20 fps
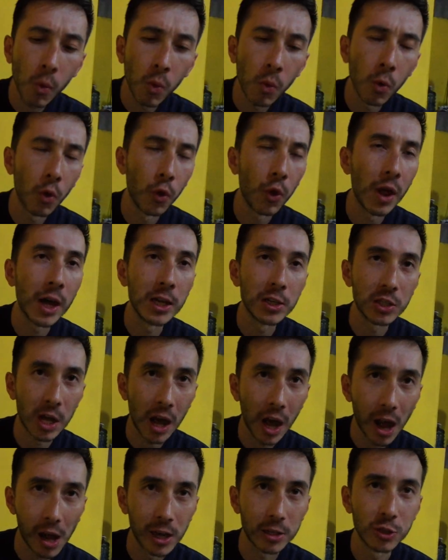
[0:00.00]
Oh, that is
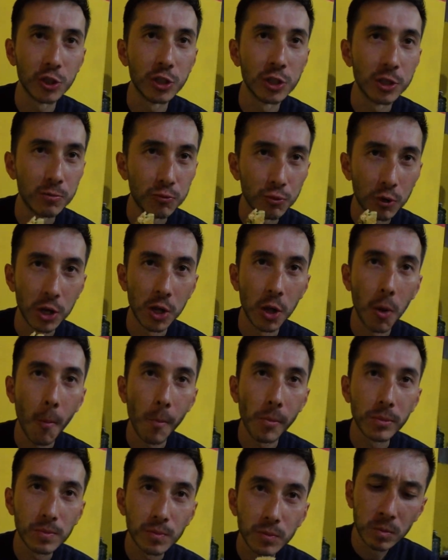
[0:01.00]
actually brilliant.
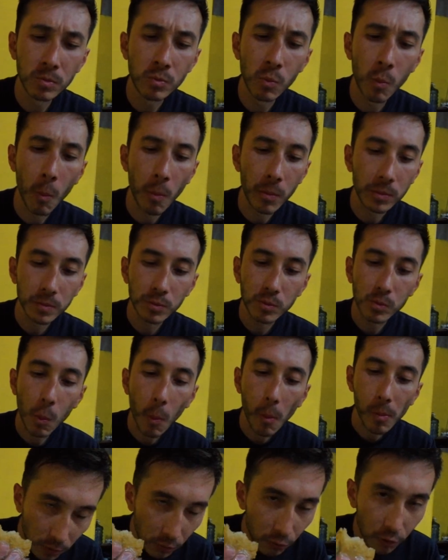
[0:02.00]

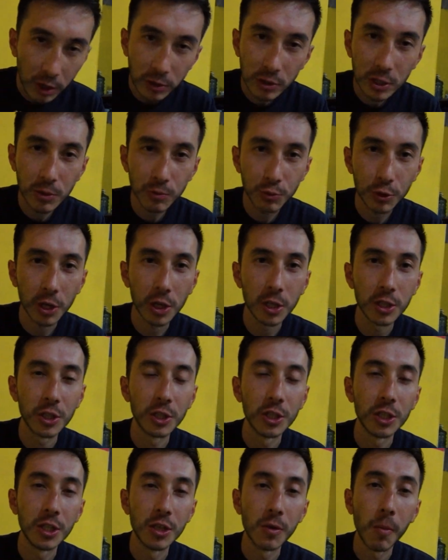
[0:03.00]
Very spring
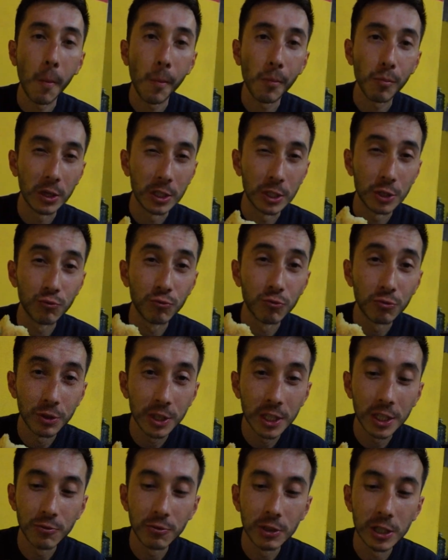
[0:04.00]
oniony, but it's
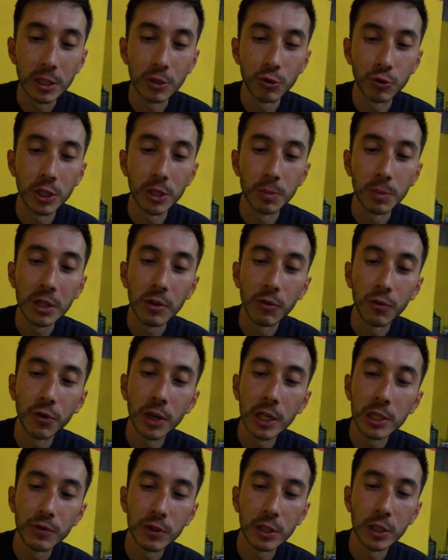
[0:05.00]
really, really crispy. The
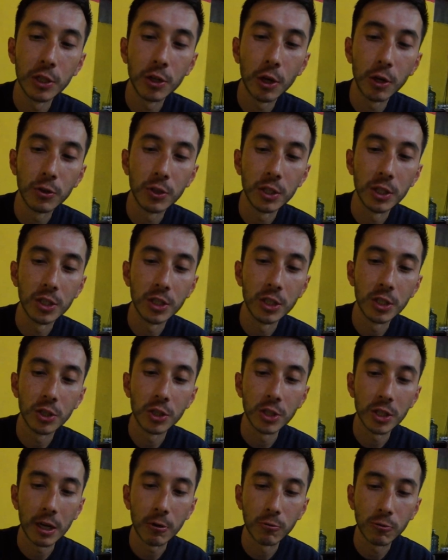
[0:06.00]
first thing you notice is
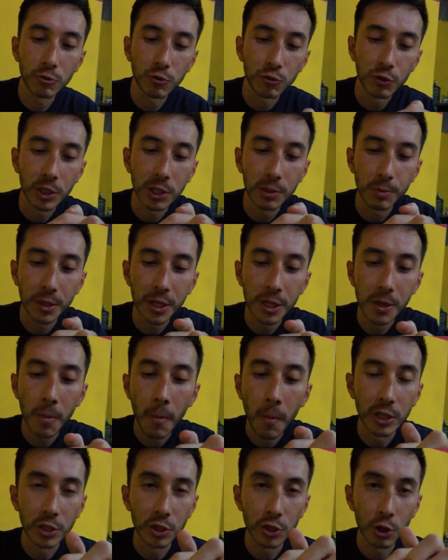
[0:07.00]
just how crispy
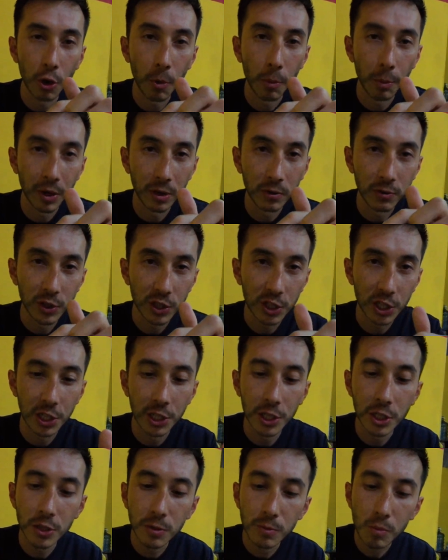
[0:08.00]
this top bit of skin
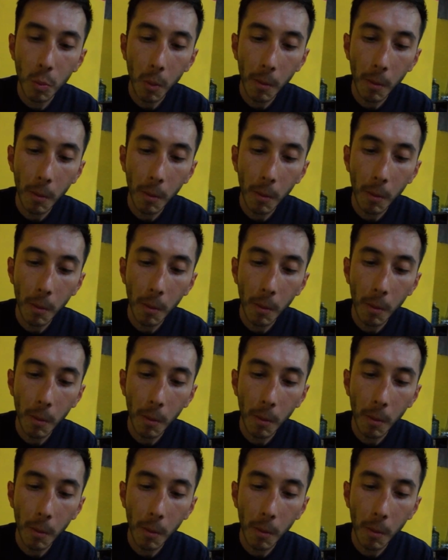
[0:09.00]
is.